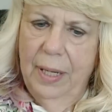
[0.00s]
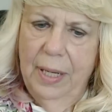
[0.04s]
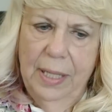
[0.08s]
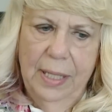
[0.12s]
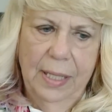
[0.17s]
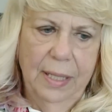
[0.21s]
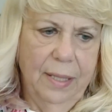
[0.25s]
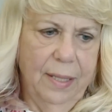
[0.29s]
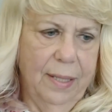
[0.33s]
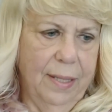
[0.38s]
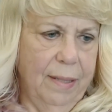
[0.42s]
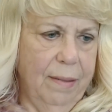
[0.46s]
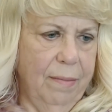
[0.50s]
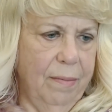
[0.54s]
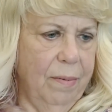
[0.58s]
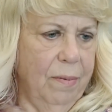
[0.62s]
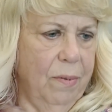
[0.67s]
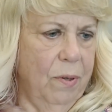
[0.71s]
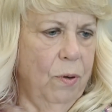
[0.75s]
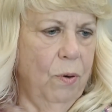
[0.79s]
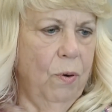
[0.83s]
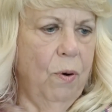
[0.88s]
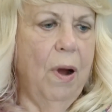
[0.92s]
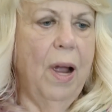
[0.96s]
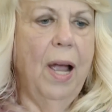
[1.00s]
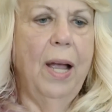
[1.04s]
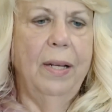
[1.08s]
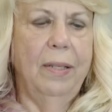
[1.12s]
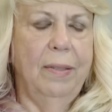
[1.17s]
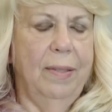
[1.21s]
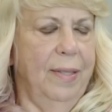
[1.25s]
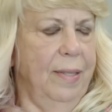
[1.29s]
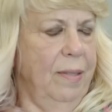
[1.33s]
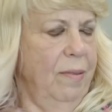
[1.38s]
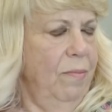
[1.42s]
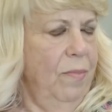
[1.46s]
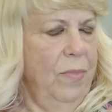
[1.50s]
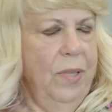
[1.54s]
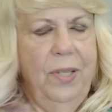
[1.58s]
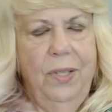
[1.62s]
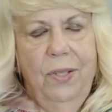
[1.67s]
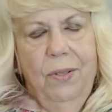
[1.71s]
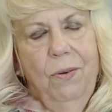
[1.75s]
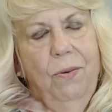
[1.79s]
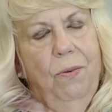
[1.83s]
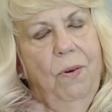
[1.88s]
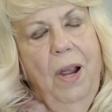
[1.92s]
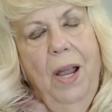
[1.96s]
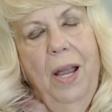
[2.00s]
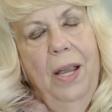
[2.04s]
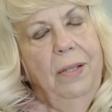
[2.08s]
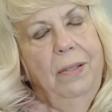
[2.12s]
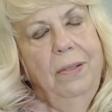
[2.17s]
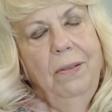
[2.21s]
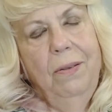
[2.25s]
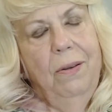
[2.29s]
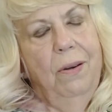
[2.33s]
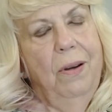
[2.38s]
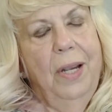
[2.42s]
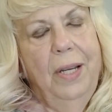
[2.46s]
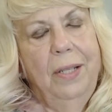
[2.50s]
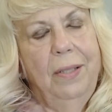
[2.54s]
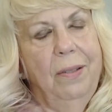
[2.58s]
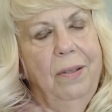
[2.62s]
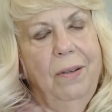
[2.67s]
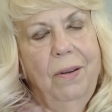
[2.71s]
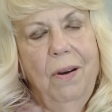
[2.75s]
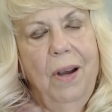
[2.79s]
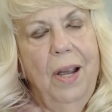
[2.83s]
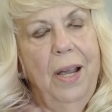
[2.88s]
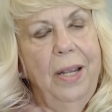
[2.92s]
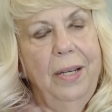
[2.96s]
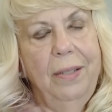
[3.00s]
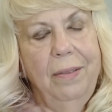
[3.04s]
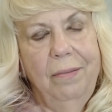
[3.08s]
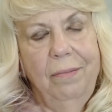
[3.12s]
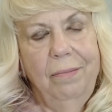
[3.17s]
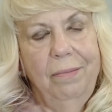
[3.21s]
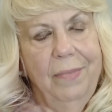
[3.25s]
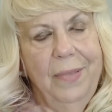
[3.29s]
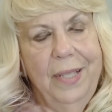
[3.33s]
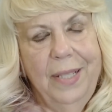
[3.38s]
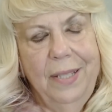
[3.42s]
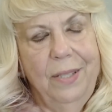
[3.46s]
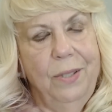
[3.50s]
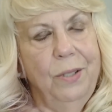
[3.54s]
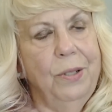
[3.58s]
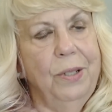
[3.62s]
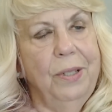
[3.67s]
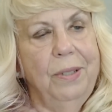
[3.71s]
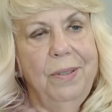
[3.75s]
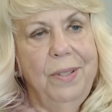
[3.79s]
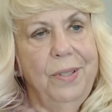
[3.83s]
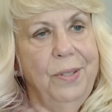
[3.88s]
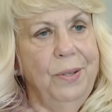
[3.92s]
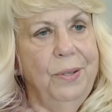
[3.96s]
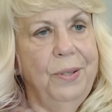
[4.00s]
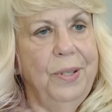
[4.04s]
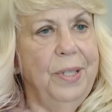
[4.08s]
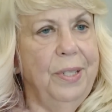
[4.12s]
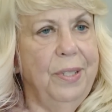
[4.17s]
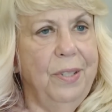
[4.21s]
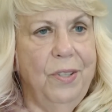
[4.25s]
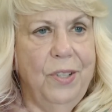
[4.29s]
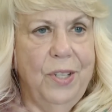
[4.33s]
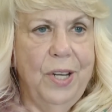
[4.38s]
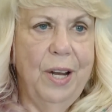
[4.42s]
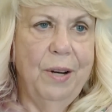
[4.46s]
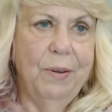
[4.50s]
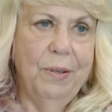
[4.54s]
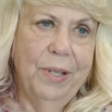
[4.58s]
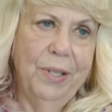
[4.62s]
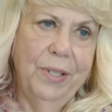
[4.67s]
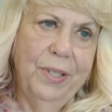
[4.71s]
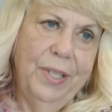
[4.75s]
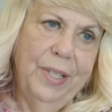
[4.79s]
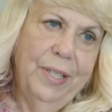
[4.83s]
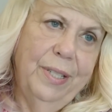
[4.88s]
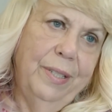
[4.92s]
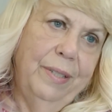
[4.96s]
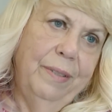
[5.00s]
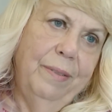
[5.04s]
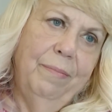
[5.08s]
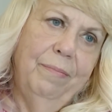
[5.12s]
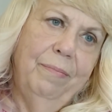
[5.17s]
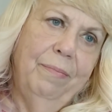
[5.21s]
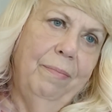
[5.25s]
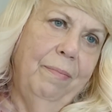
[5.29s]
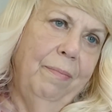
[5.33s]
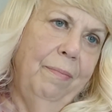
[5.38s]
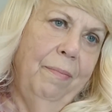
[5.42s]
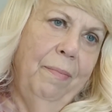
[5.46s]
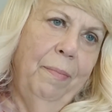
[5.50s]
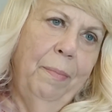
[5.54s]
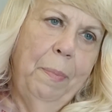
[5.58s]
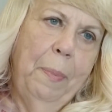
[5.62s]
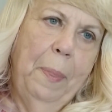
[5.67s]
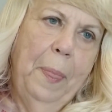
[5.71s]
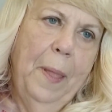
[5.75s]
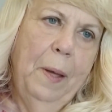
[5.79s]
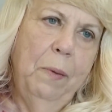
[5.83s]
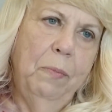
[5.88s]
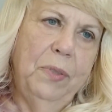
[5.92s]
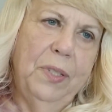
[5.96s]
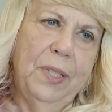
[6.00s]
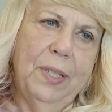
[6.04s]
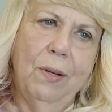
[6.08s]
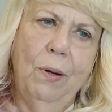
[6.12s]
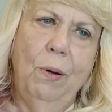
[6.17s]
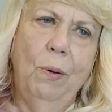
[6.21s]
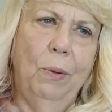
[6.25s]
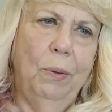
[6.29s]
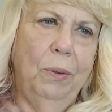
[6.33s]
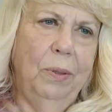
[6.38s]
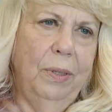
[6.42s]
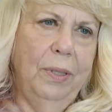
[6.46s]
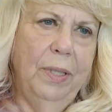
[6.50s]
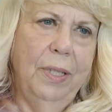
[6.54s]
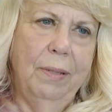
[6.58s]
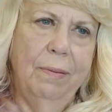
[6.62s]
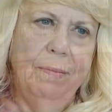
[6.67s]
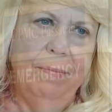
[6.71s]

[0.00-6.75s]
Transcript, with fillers: I just cried and cried and cried and stood in the shower till it was cold.